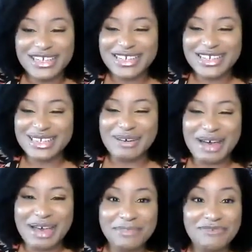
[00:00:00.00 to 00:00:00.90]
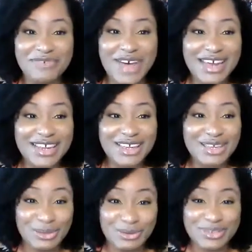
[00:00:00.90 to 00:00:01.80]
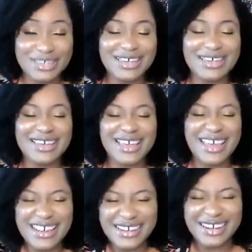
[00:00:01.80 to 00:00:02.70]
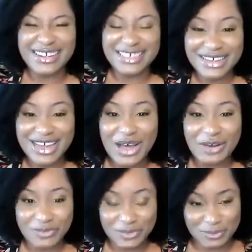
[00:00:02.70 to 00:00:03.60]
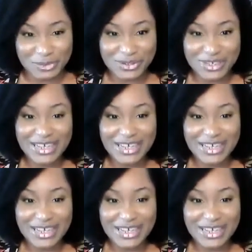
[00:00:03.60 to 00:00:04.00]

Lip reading: And so I'm inviting you to get uncomfortable,